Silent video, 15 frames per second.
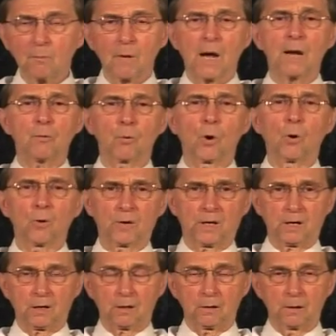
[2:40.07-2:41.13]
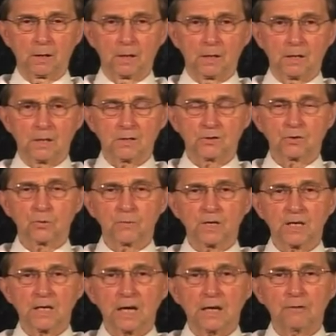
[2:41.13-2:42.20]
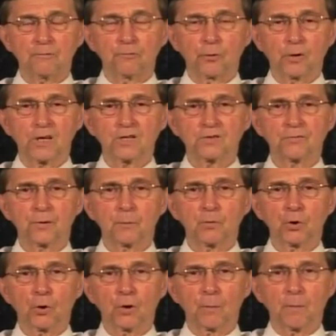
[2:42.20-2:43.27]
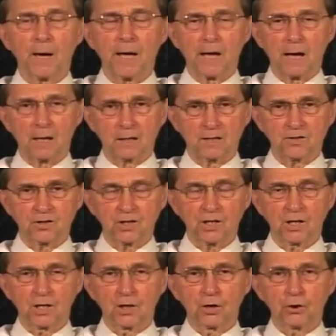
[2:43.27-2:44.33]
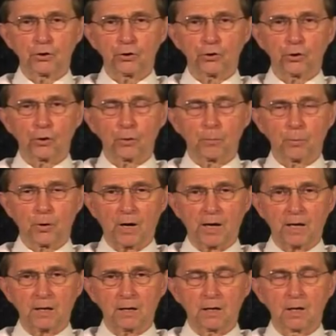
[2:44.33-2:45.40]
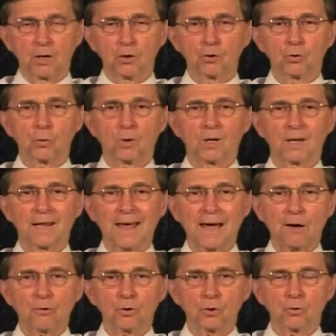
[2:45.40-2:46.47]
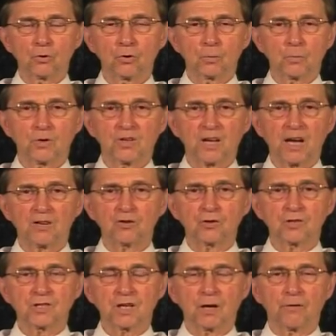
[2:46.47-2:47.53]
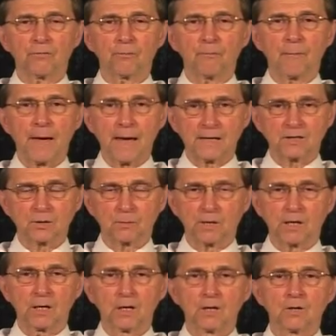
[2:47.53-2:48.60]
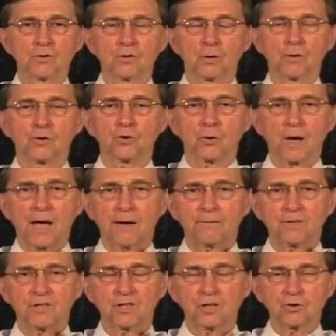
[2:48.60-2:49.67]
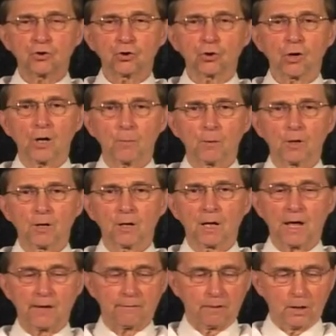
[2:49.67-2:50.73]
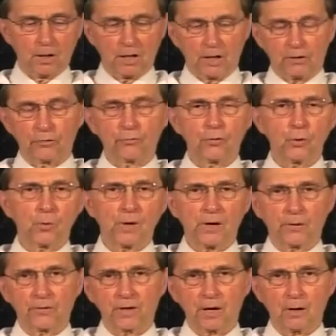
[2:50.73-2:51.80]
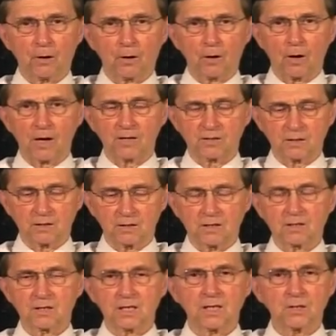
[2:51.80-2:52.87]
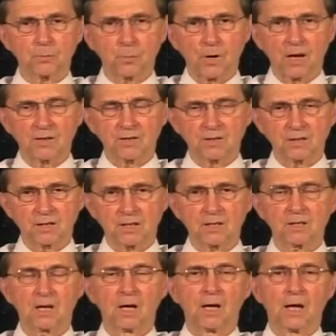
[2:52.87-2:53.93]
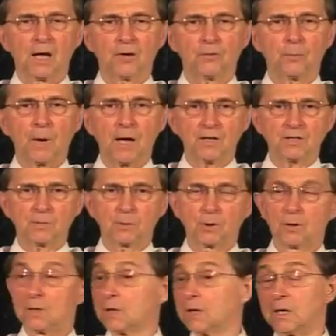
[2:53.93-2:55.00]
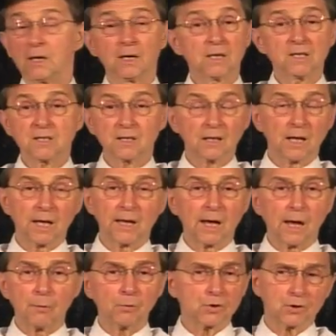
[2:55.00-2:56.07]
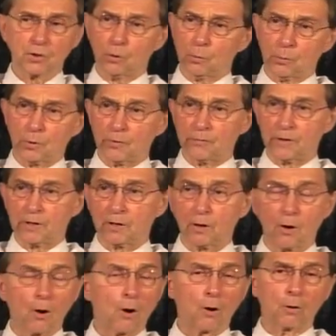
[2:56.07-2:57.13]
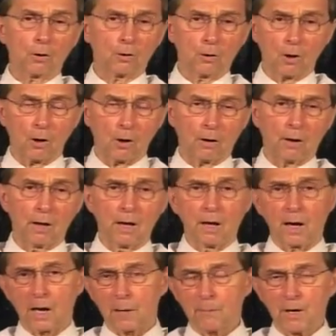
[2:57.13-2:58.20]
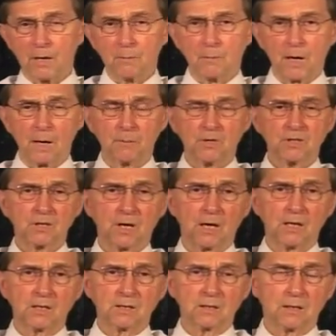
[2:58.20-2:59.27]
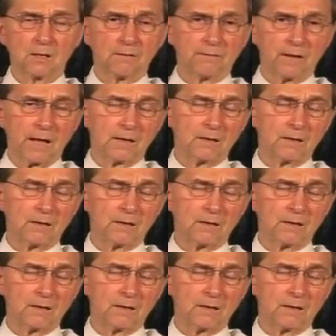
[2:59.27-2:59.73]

my role here is to be a voice from your biology to your brain to allow you to protect yourself maximally so that you have as enjoyable a life, as few healthcare costs and disease processes as possible. And it isn't like I was so perfect all along. I made my mistakes and have